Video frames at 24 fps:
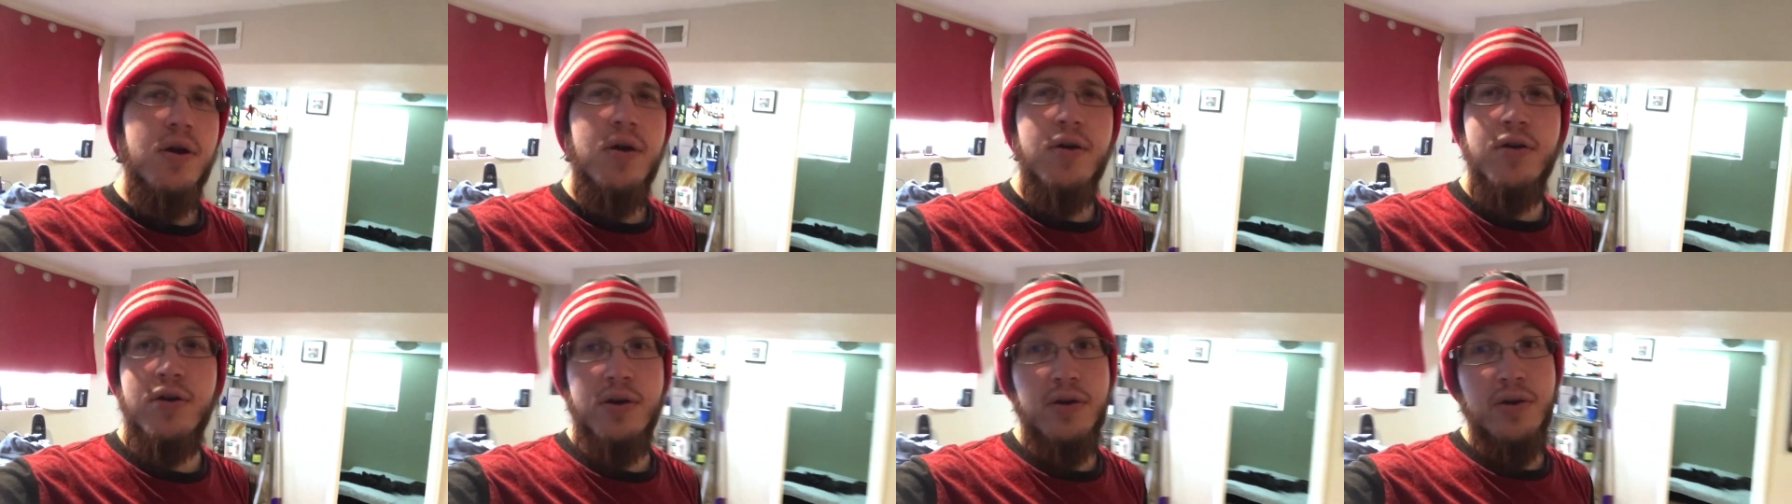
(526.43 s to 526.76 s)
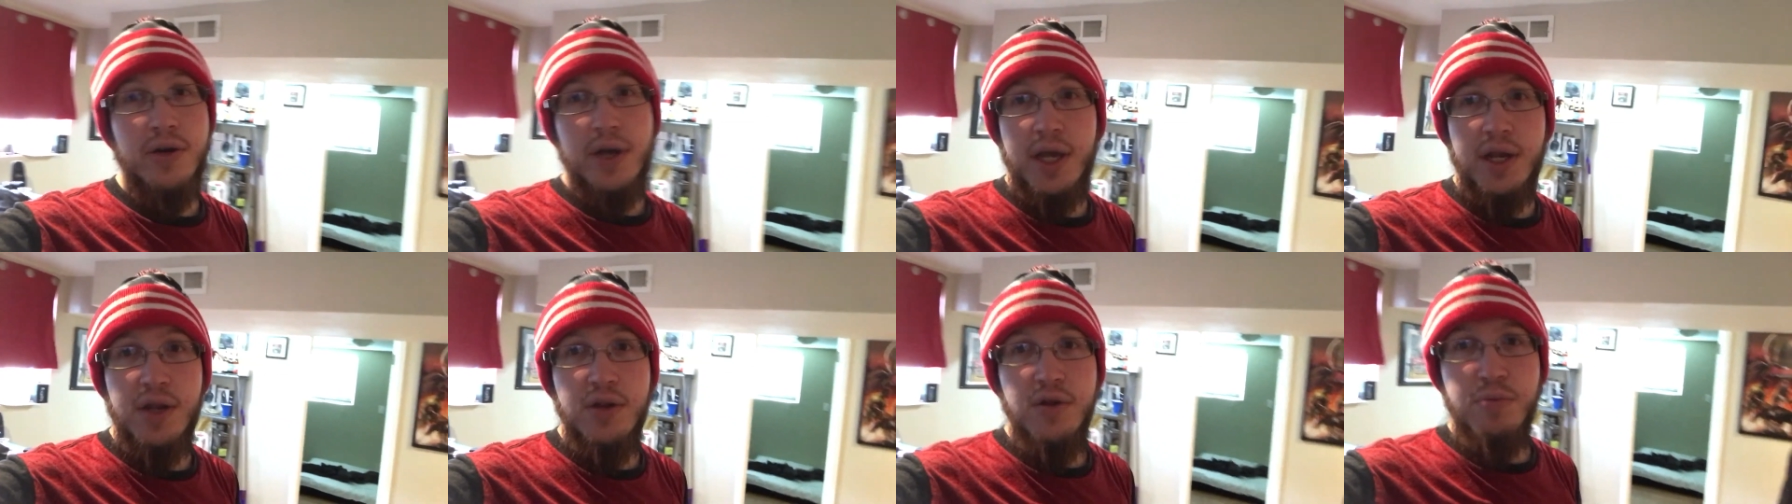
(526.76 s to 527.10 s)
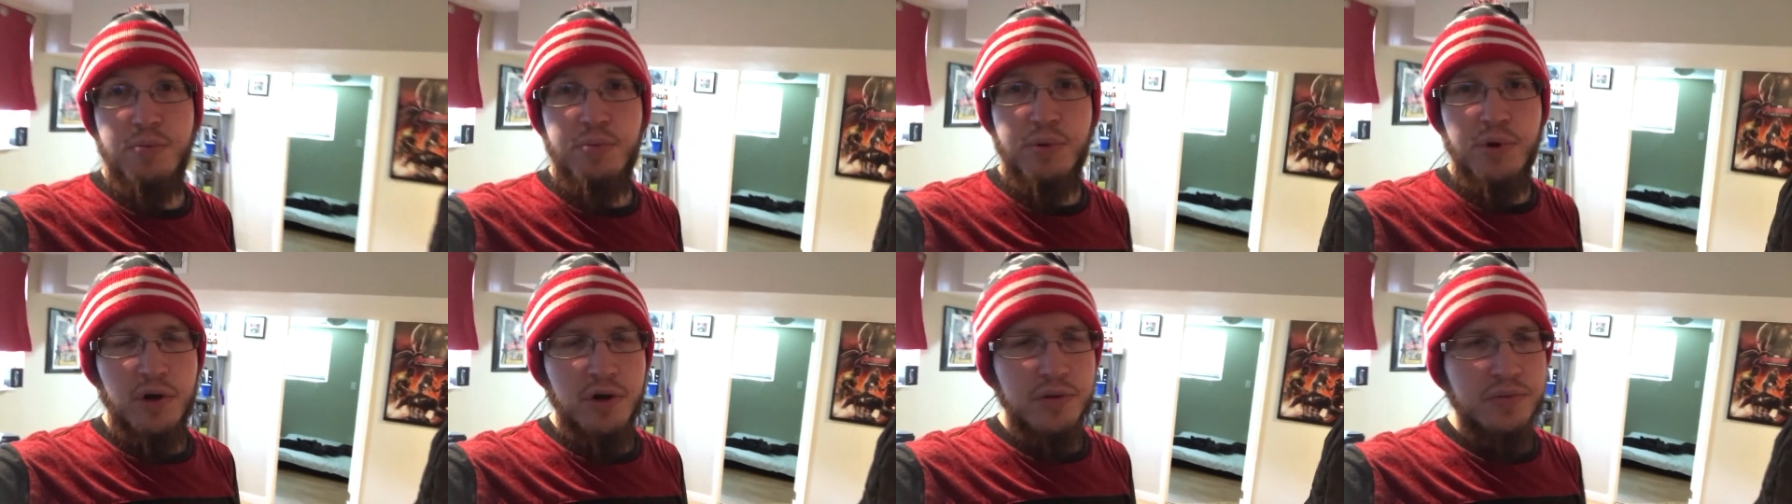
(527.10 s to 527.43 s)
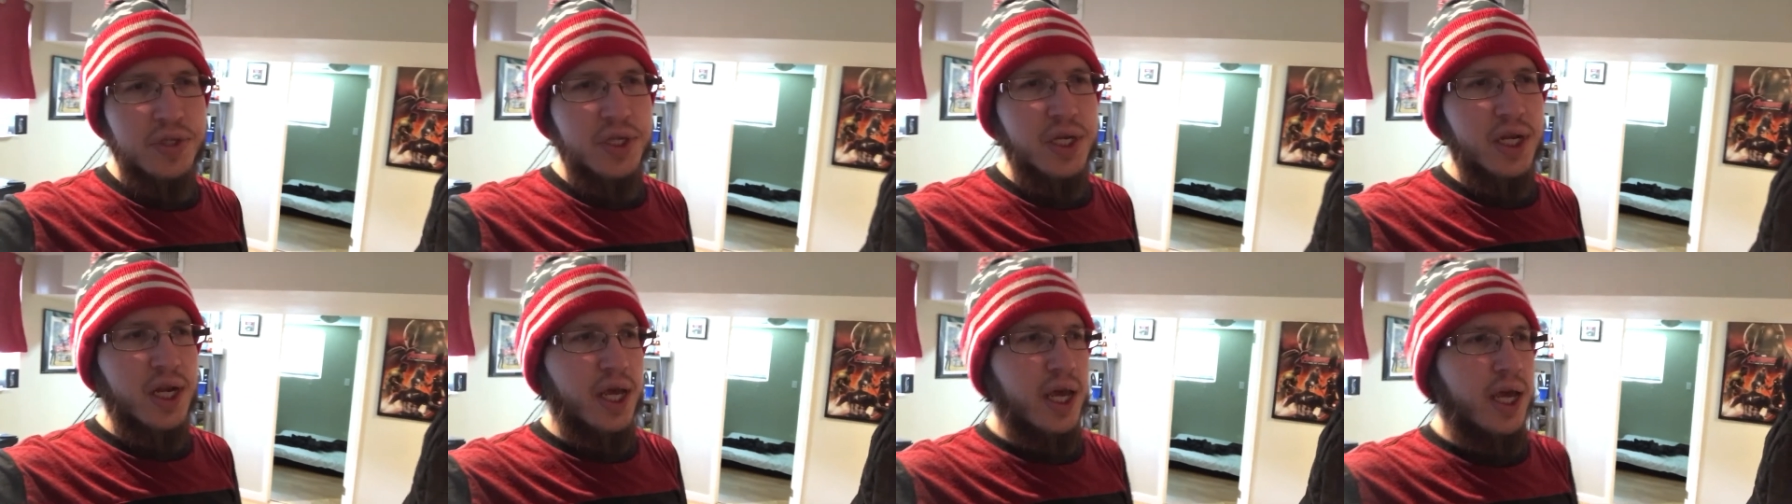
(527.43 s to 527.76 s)
I'll go get new
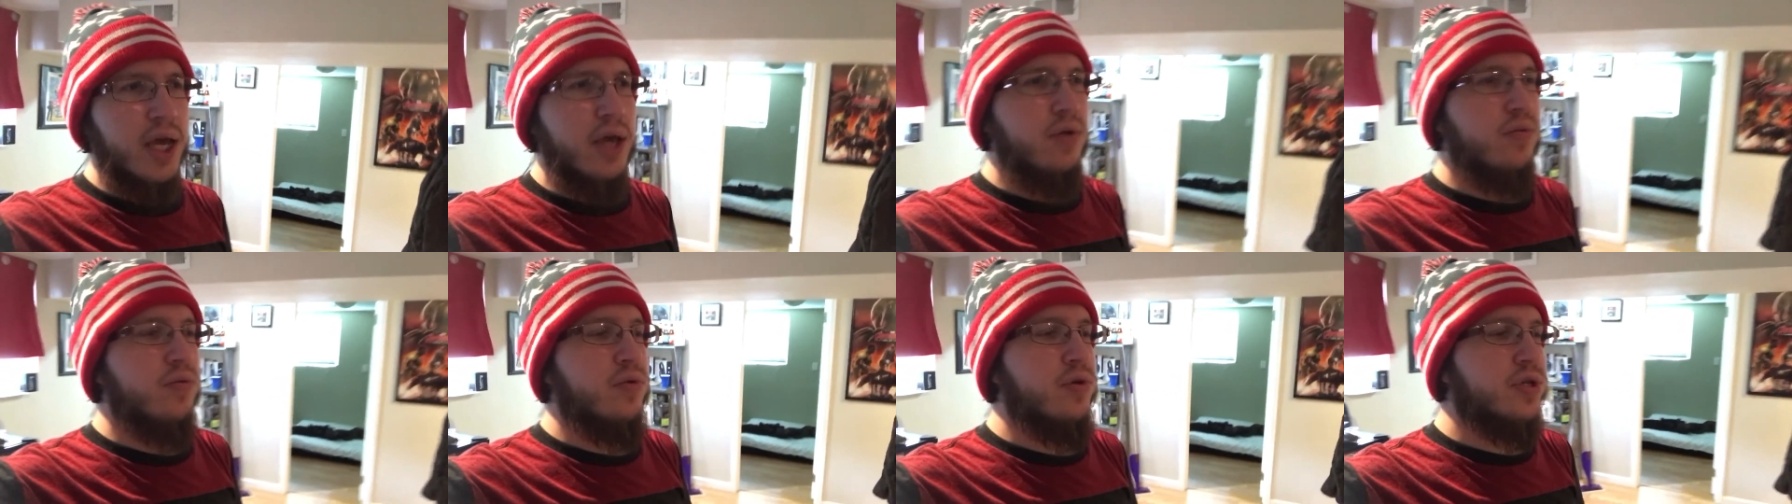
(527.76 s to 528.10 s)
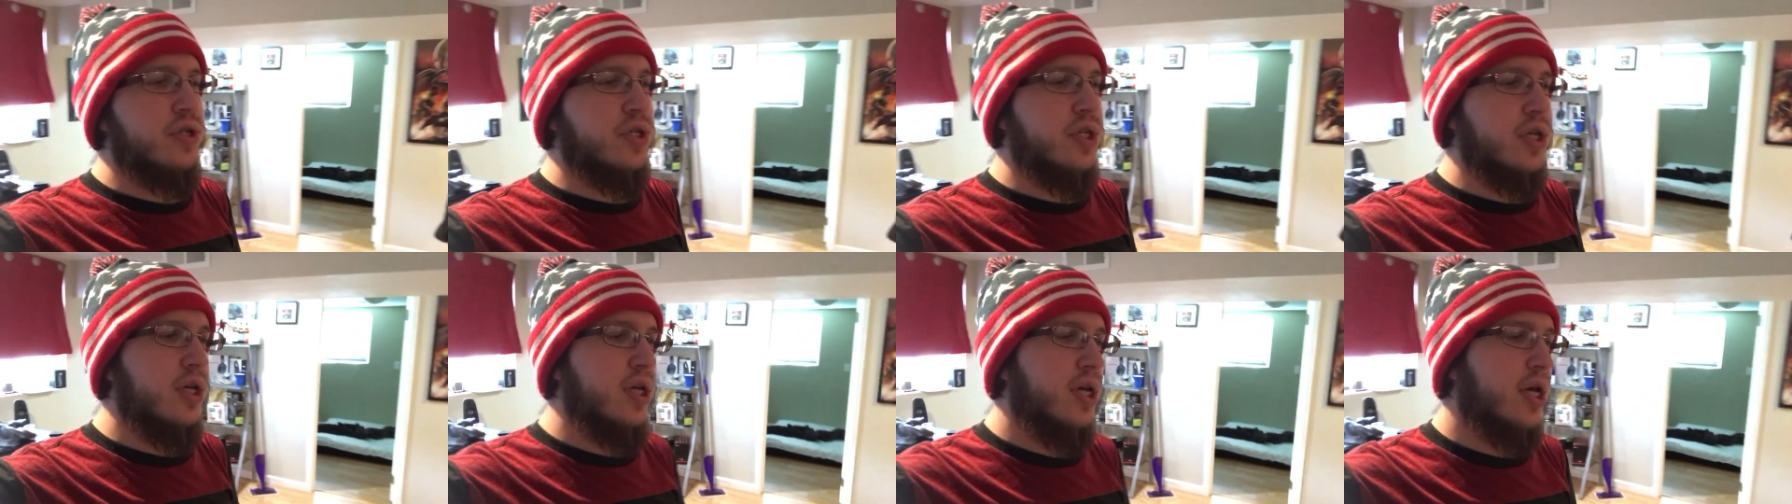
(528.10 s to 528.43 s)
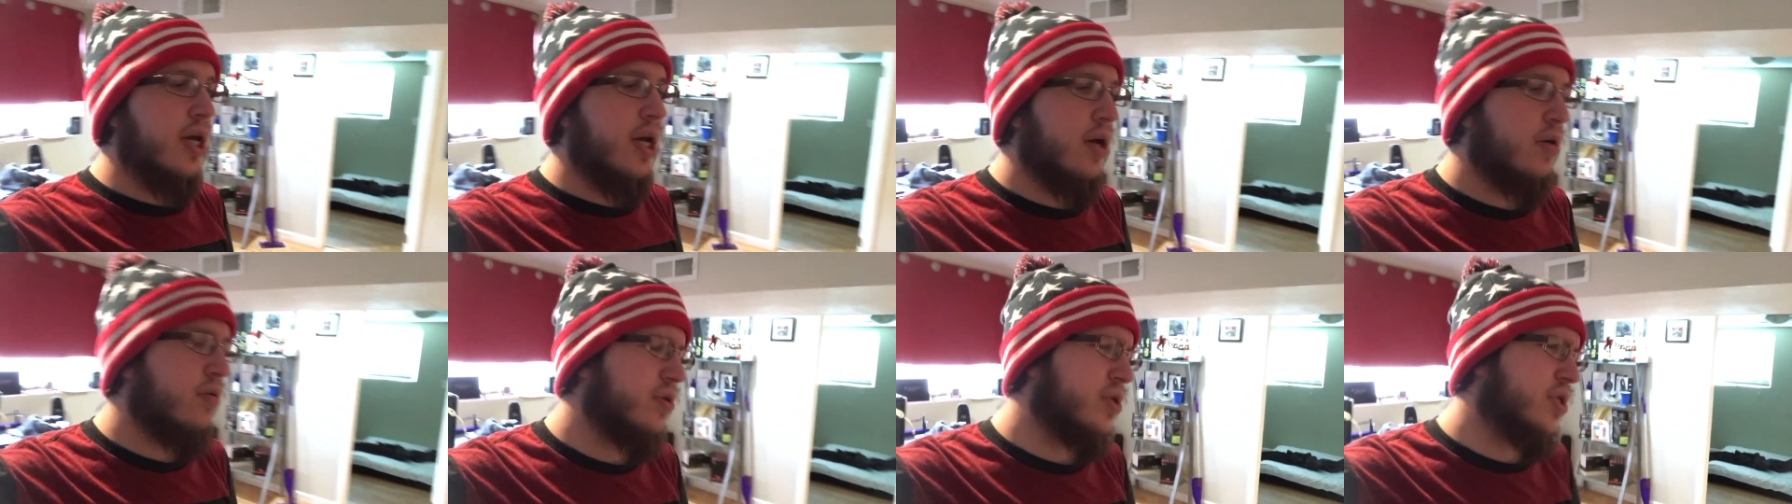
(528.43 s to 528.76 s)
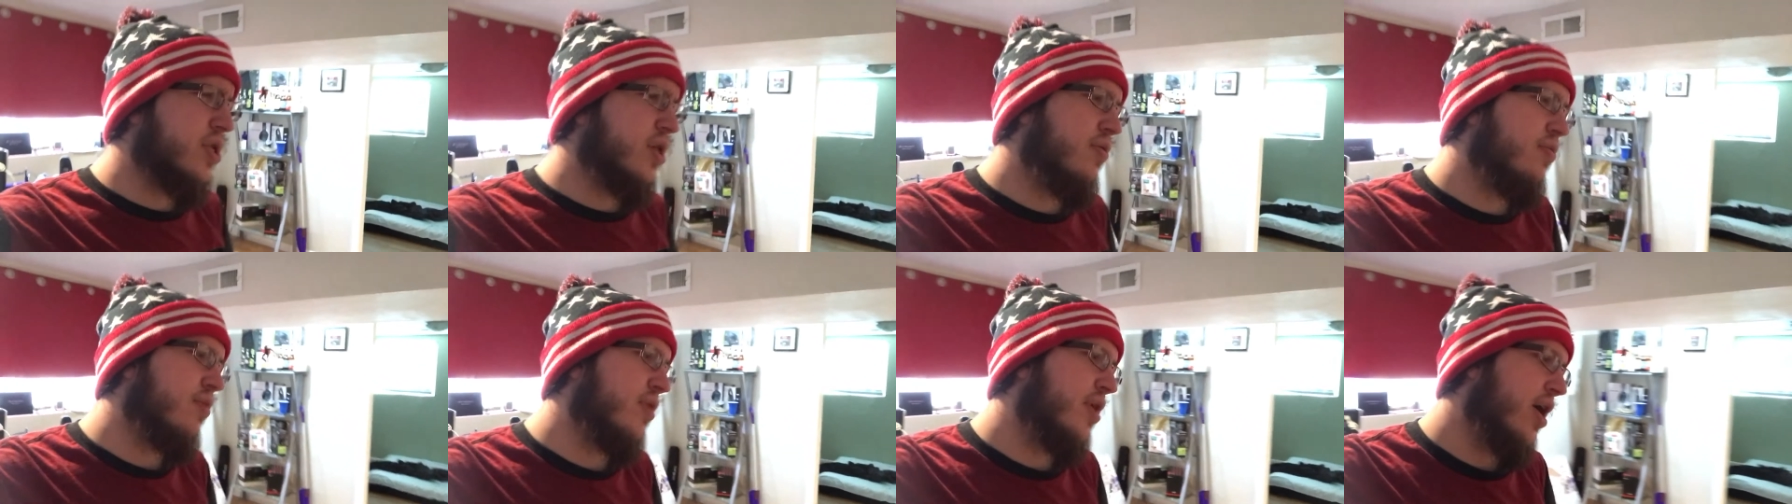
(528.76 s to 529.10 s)
bulbs today and we'll see, uh, we'll
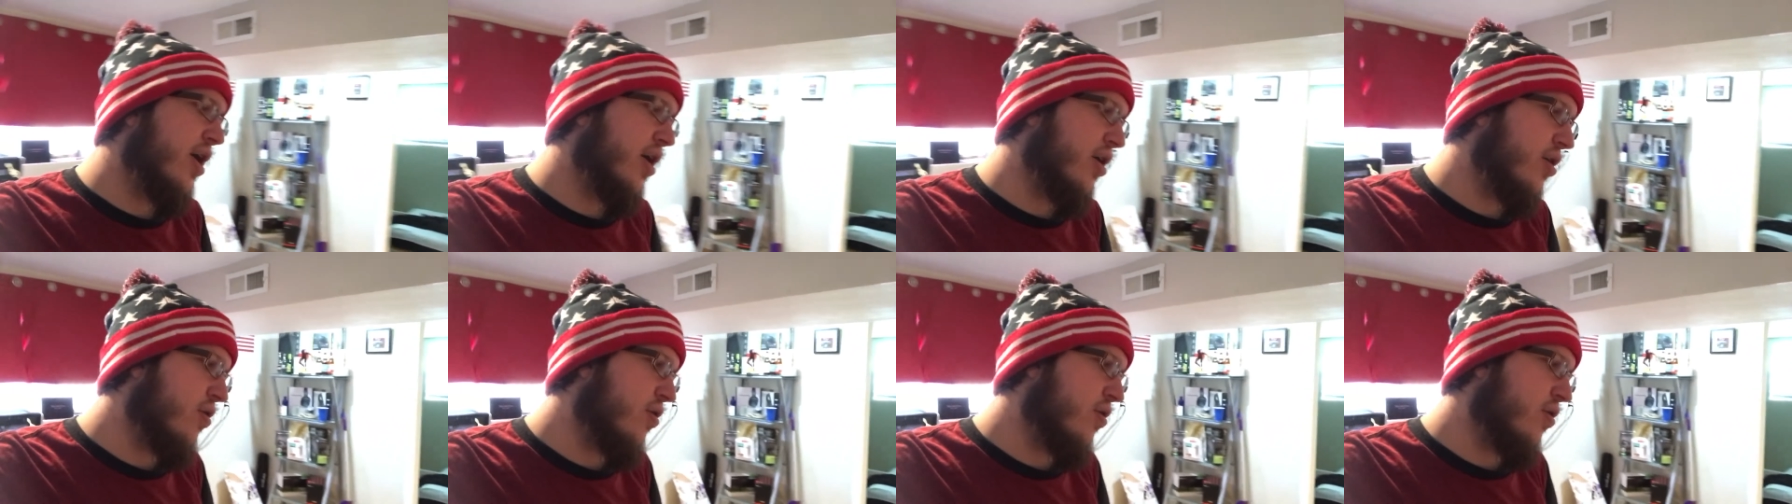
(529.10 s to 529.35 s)
see where that